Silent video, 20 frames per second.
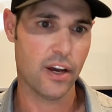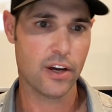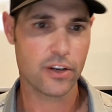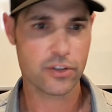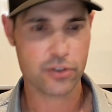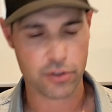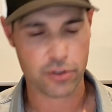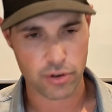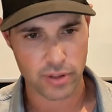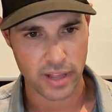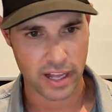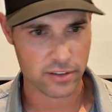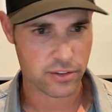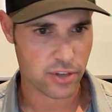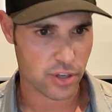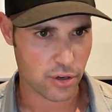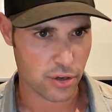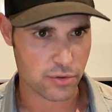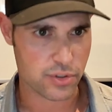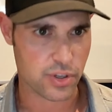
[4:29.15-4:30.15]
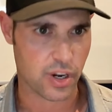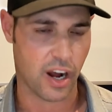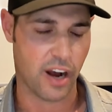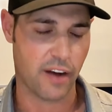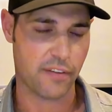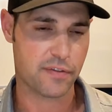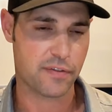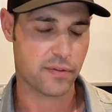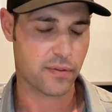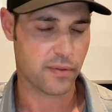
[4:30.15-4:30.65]
So they're allowed to use it
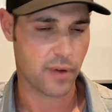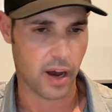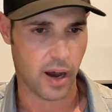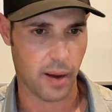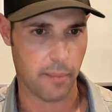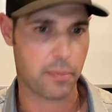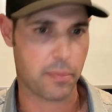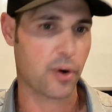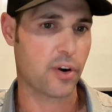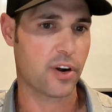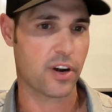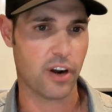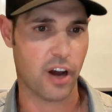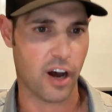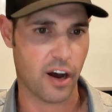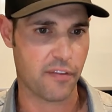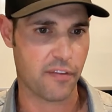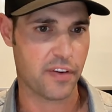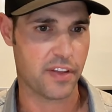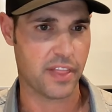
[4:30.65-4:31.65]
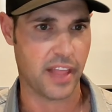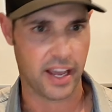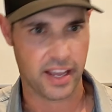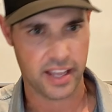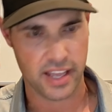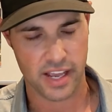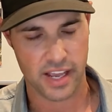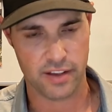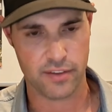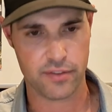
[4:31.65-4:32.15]
off, burn it off in that
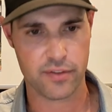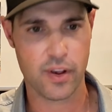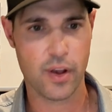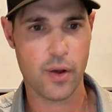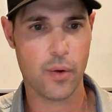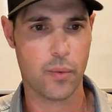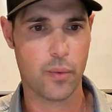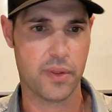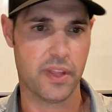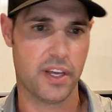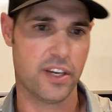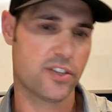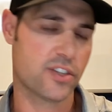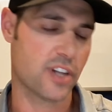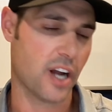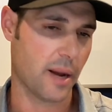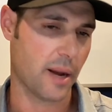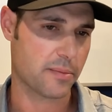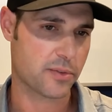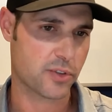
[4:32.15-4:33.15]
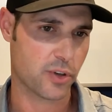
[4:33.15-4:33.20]
case when they stop.